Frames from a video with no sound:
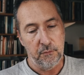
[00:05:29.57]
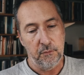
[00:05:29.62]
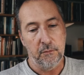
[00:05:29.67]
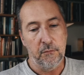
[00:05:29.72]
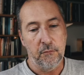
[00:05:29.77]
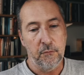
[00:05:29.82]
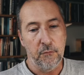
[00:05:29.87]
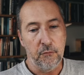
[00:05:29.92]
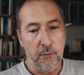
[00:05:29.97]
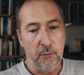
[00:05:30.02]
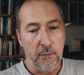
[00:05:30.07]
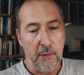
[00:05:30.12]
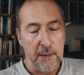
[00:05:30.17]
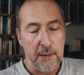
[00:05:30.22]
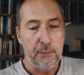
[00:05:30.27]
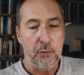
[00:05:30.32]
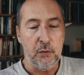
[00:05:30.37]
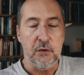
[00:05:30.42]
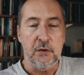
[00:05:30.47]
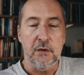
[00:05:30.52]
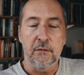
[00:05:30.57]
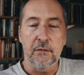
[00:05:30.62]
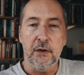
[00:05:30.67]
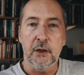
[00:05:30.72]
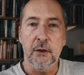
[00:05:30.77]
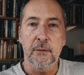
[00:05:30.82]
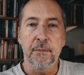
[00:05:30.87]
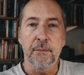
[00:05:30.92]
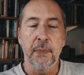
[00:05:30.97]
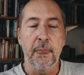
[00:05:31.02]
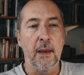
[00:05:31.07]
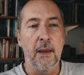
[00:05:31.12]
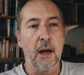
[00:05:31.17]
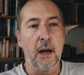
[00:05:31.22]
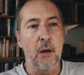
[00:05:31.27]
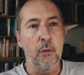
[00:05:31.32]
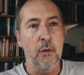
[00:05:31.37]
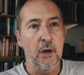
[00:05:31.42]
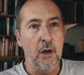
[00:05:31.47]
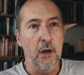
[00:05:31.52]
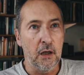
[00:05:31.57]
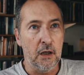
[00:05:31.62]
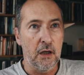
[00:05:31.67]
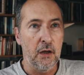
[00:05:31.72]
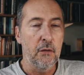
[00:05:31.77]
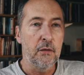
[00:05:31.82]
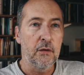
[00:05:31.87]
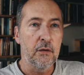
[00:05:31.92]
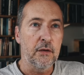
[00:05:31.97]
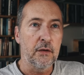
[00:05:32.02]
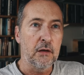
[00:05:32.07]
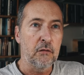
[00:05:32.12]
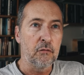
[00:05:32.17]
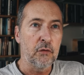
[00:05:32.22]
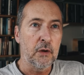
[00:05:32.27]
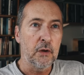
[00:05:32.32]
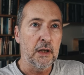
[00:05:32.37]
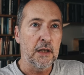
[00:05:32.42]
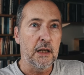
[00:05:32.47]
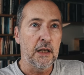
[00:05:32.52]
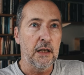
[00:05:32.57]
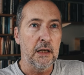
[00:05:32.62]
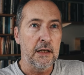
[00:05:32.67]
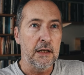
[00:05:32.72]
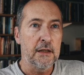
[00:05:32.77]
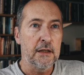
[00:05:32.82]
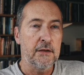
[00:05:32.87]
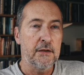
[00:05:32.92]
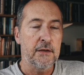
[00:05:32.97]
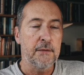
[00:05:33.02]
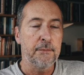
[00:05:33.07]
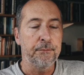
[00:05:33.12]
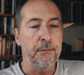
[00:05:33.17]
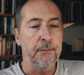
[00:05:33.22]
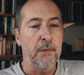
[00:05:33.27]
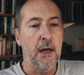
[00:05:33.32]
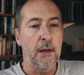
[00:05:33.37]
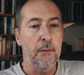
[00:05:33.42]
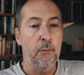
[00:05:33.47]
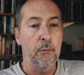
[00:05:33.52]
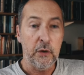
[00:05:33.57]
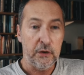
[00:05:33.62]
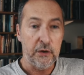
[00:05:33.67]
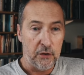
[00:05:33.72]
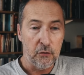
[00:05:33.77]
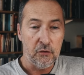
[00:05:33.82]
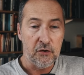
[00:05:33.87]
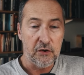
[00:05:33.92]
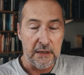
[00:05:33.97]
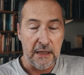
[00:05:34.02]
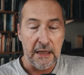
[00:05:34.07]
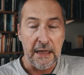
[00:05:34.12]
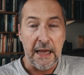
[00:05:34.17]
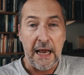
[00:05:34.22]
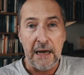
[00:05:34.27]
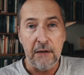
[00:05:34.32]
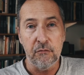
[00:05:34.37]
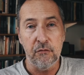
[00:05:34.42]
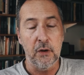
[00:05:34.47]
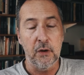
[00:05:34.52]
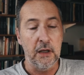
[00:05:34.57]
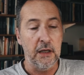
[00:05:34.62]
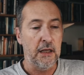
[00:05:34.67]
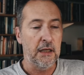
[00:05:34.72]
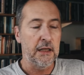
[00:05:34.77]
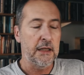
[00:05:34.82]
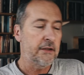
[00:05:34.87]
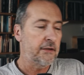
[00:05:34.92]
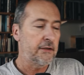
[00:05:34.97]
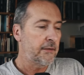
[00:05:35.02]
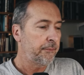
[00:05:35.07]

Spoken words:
from my point of view, I would argue that the ruling elites, we do still have ruling elites,